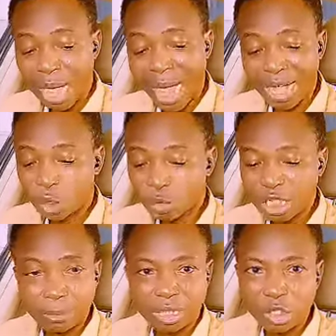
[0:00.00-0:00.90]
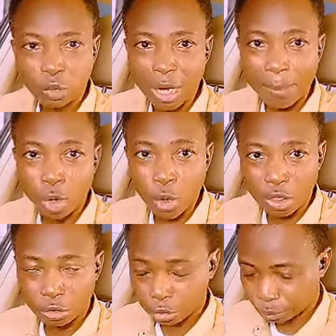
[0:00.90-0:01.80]
I told him, this is what I'm going
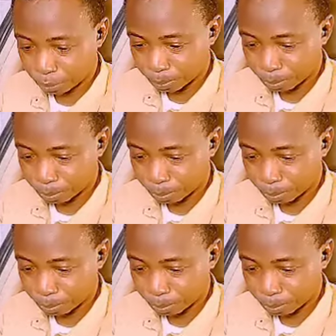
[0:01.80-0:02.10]
through.